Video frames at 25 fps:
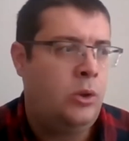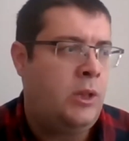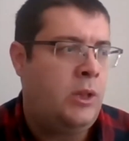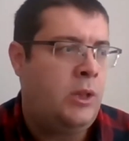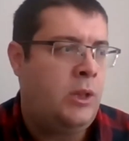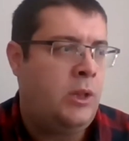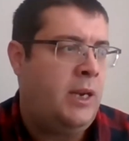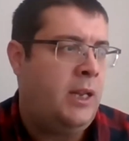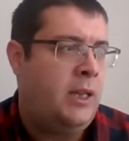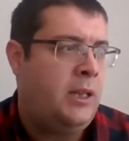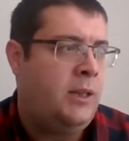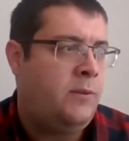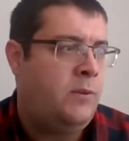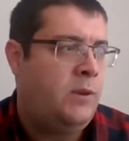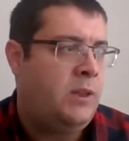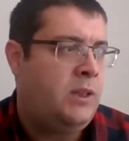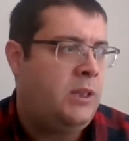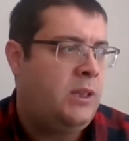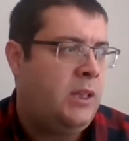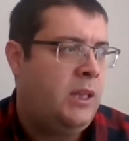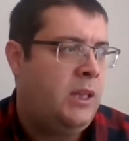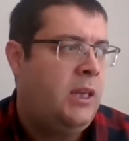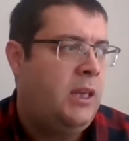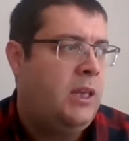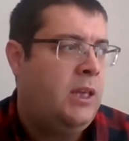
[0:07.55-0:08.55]
directly with
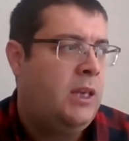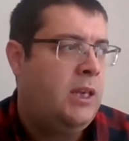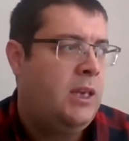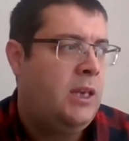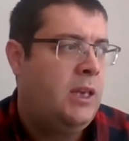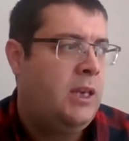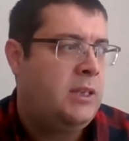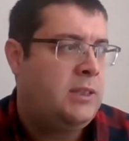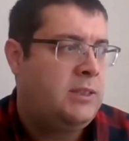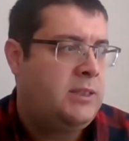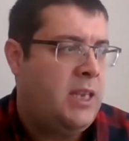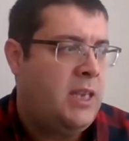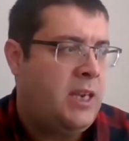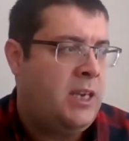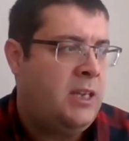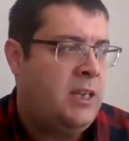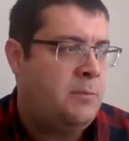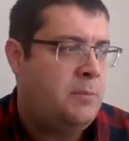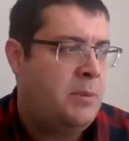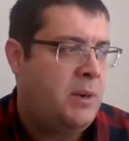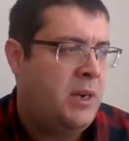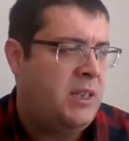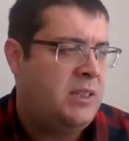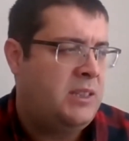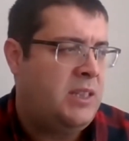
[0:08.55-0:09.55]
the
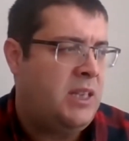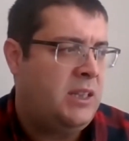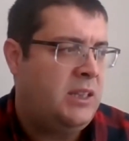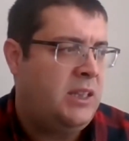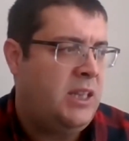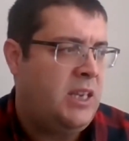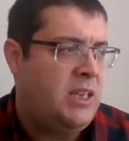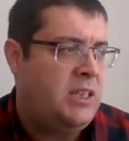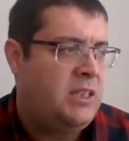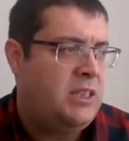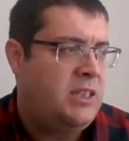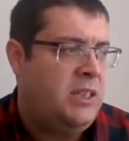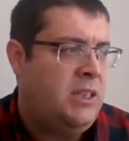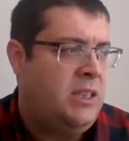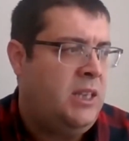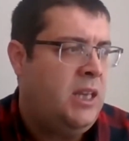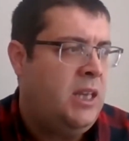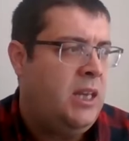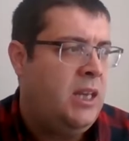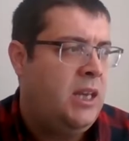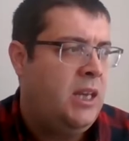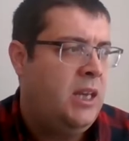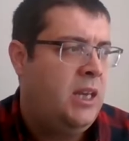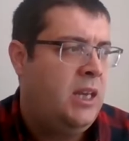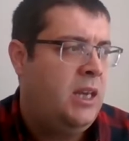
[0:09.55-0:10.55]
second
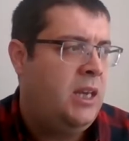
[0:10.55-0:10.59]
presentation,